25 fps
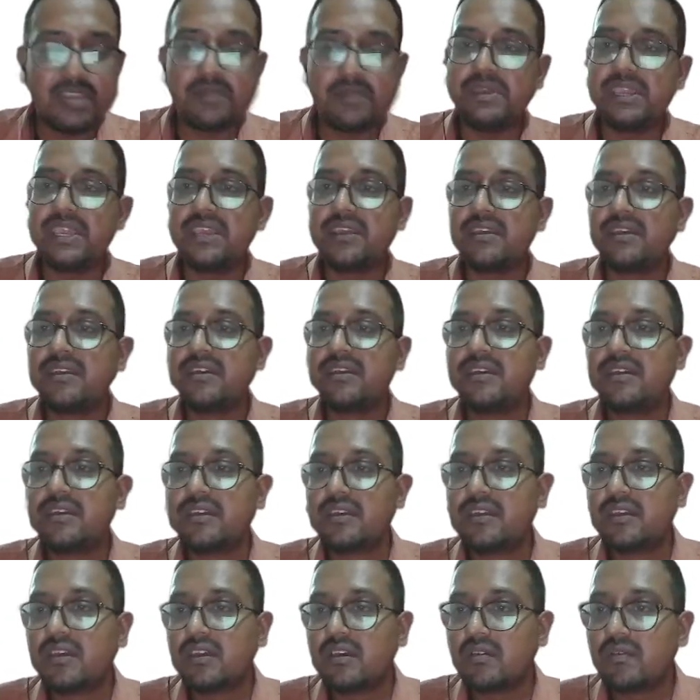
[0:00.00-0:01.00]
Tell me.
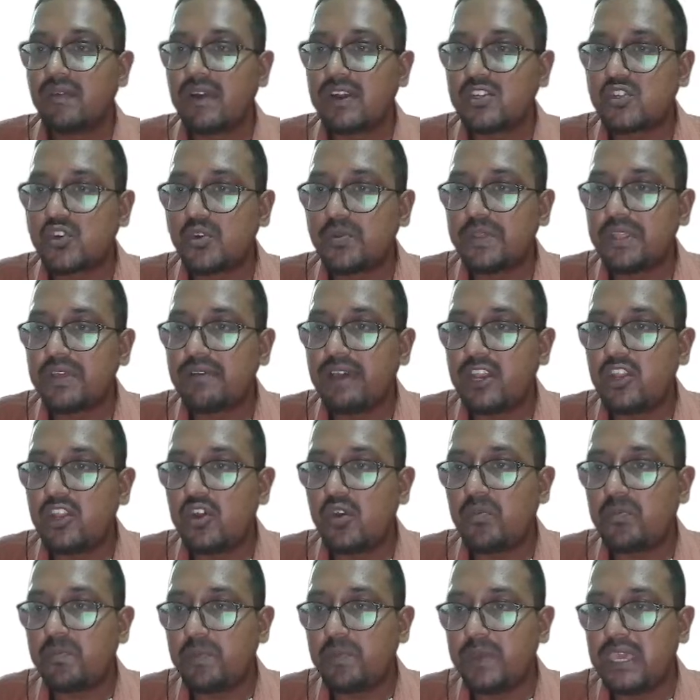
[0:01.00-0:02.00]
What should be the
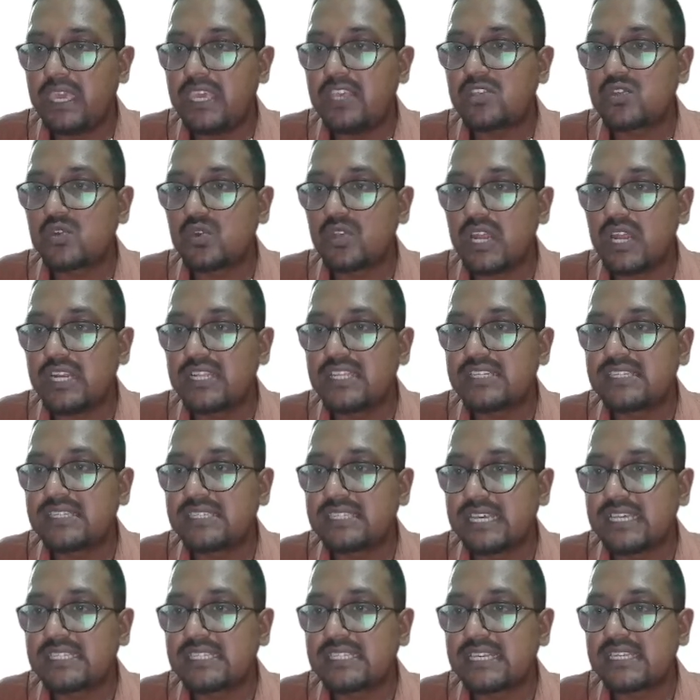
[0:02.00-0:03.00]
value of P so that
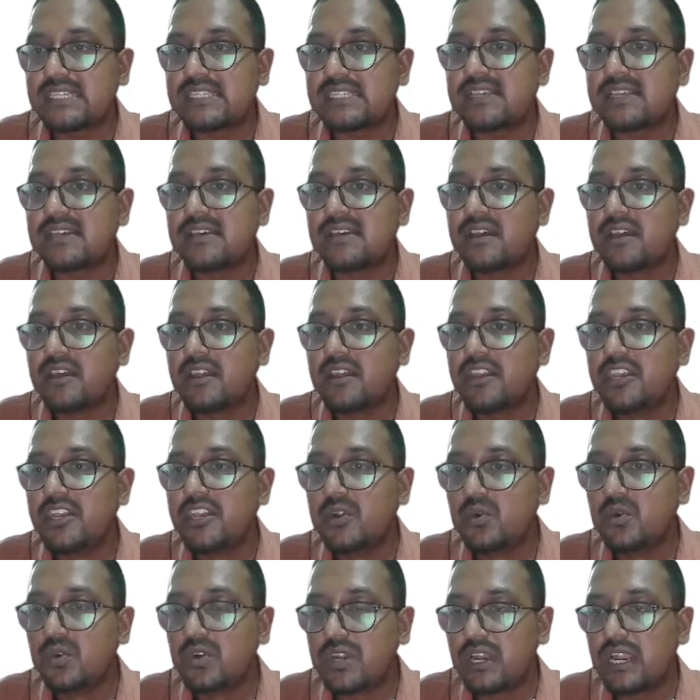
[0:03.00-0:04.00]
this 6 is
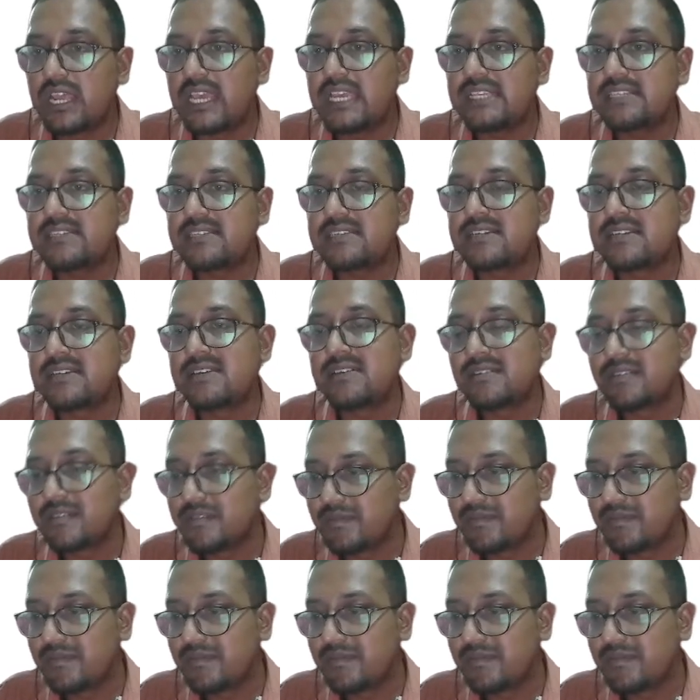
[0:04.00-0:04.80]
neutralized?